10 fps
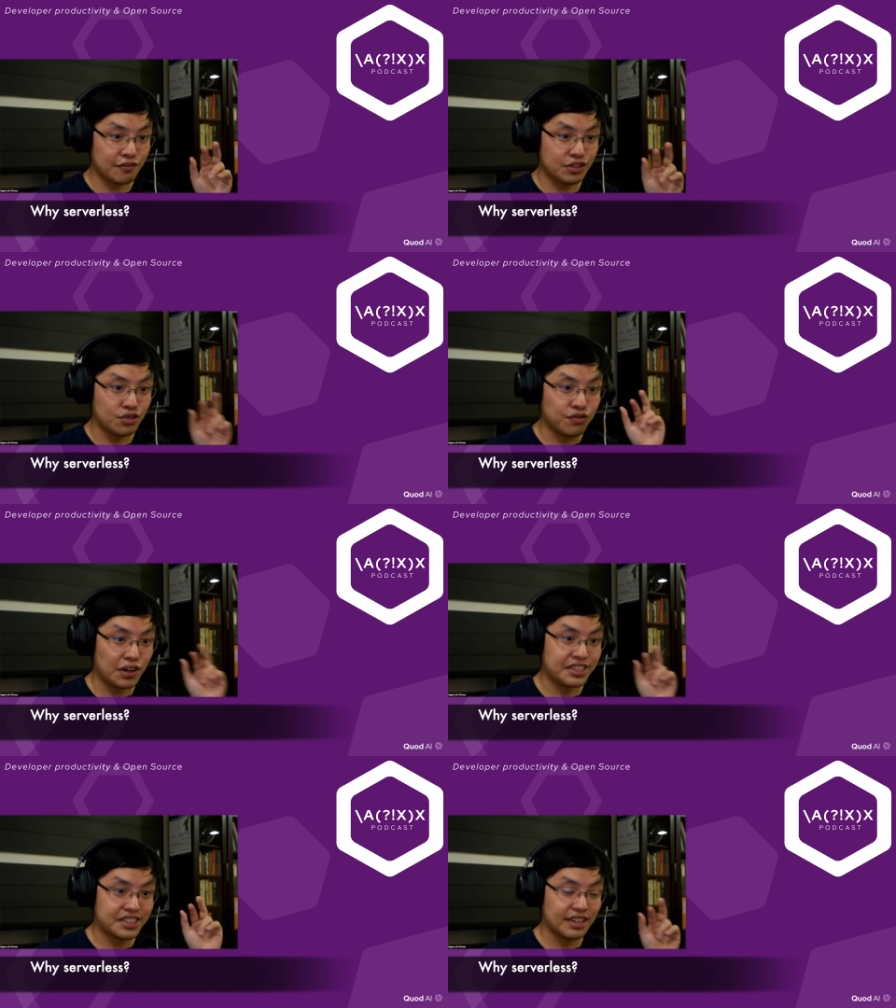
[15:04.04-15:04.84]
for
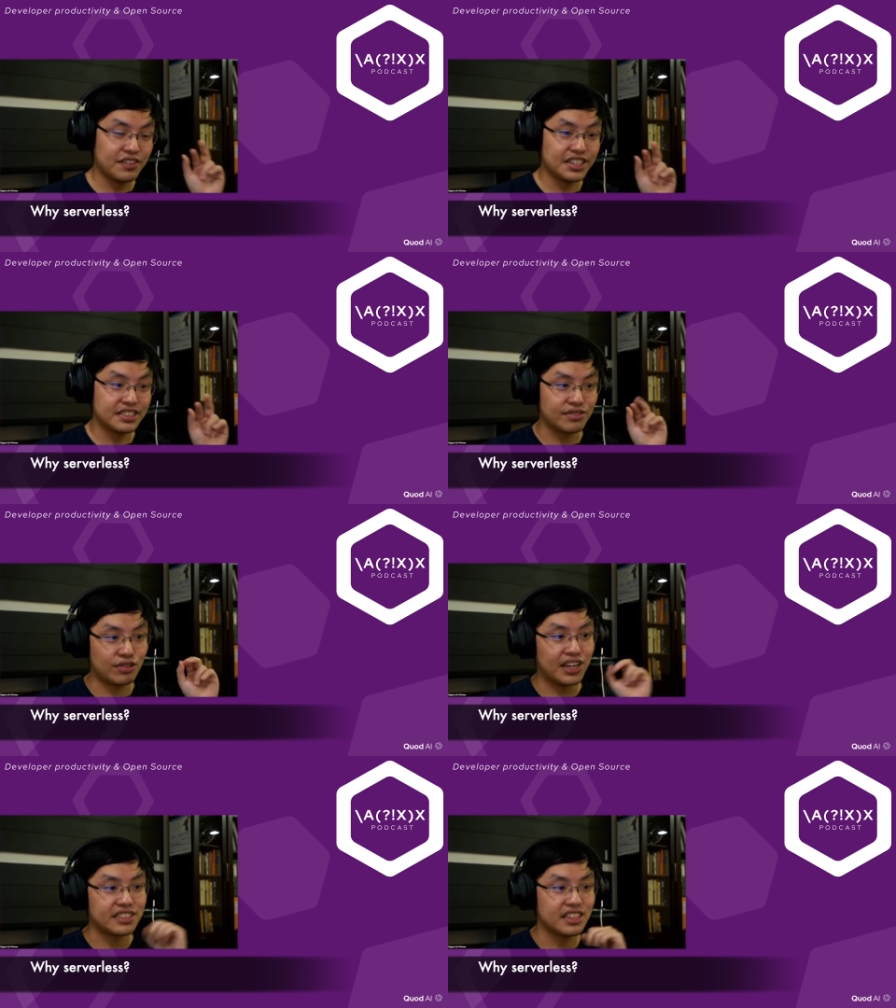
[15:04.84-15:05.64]
the serverless
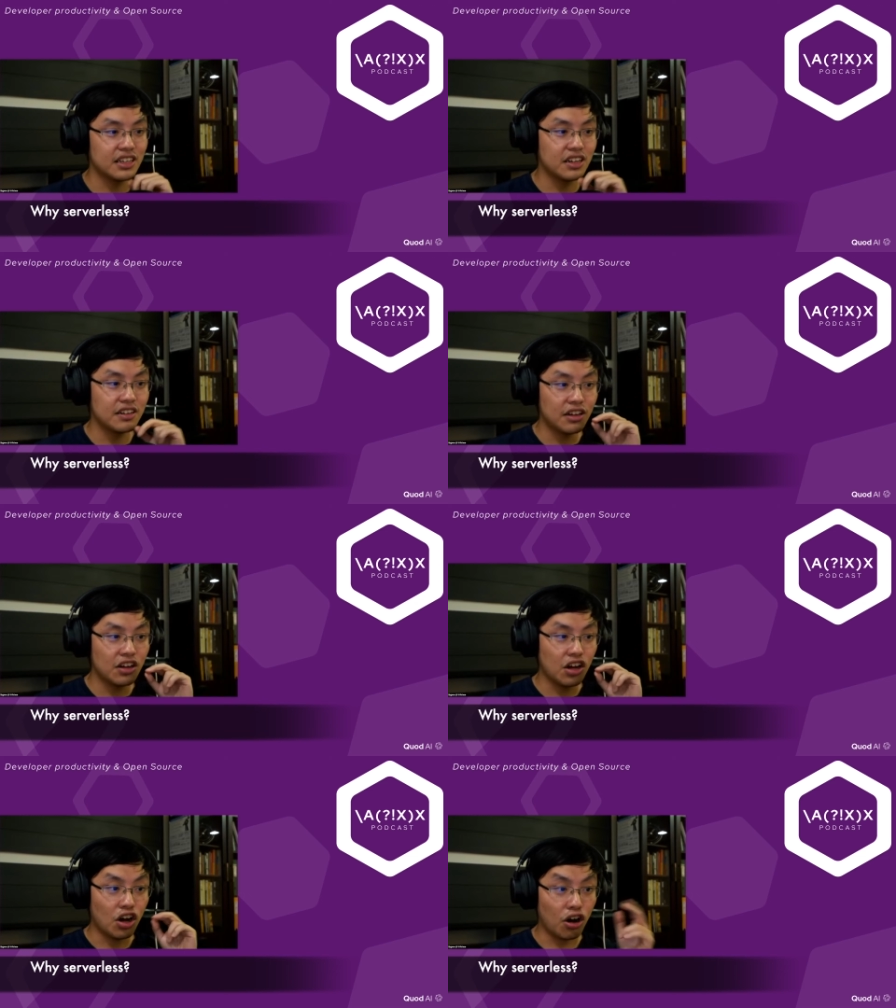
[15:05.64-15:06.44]
request.
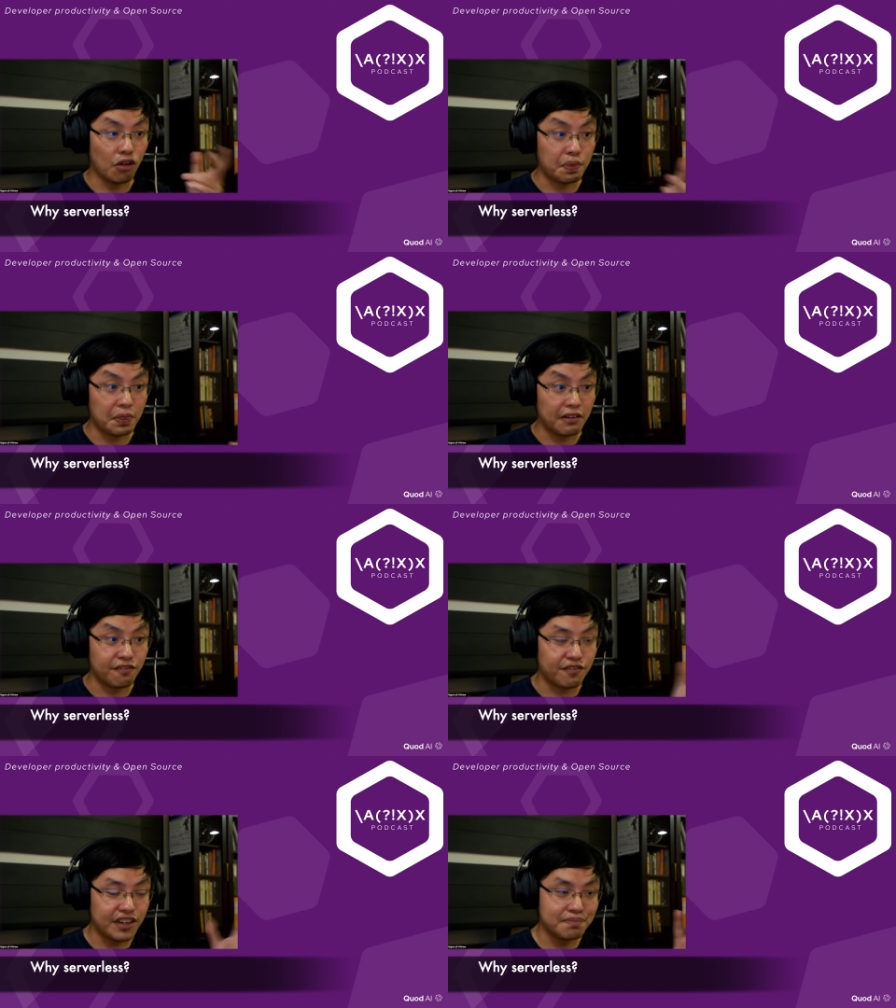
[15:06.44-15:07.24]
On the
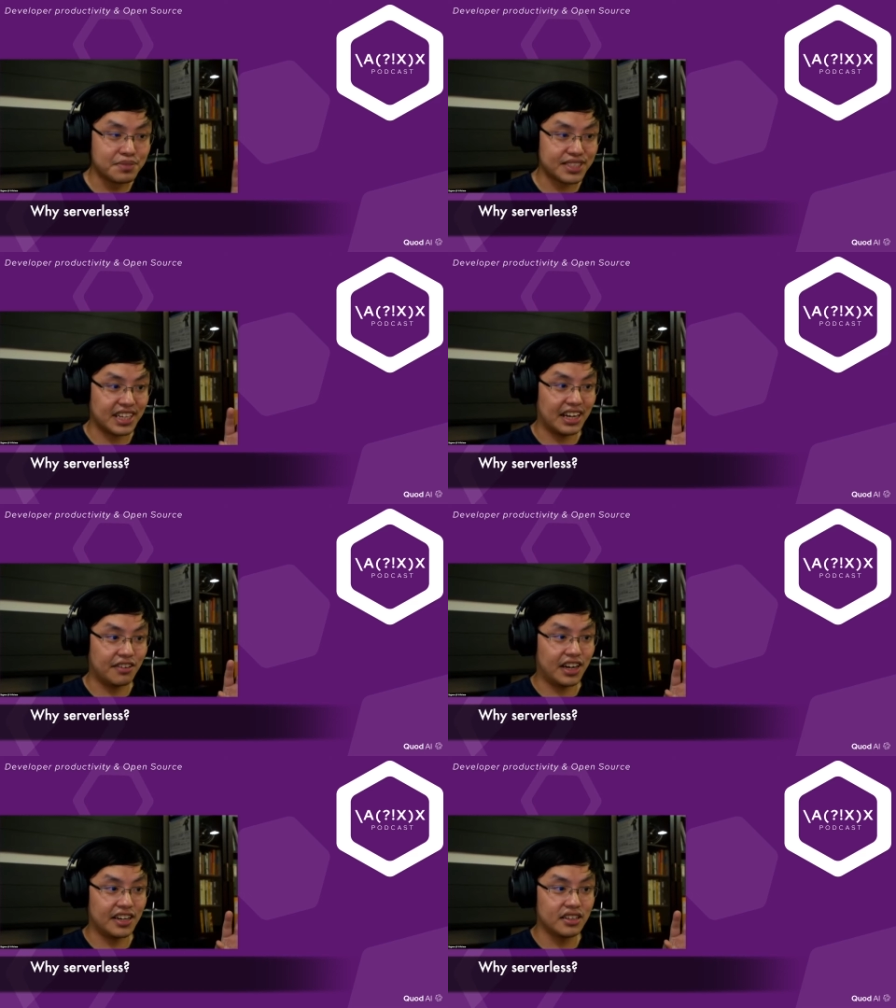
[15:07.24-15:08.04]
flip side,
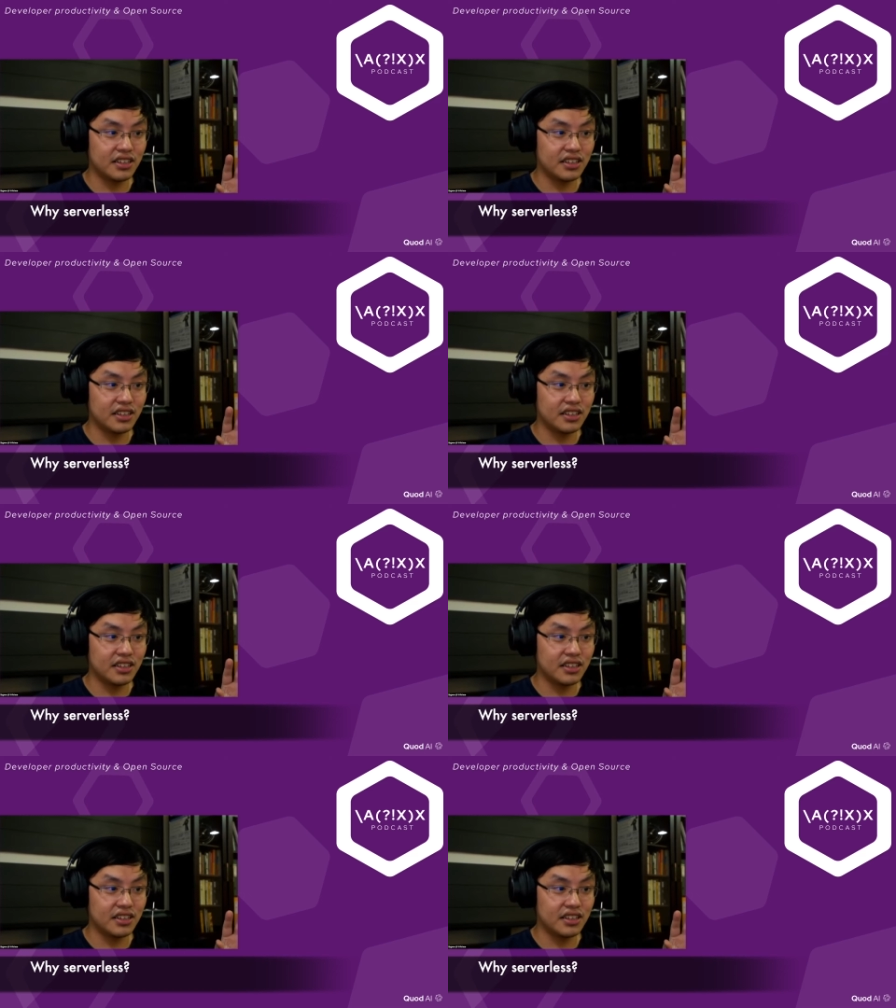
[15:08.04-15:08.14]
right,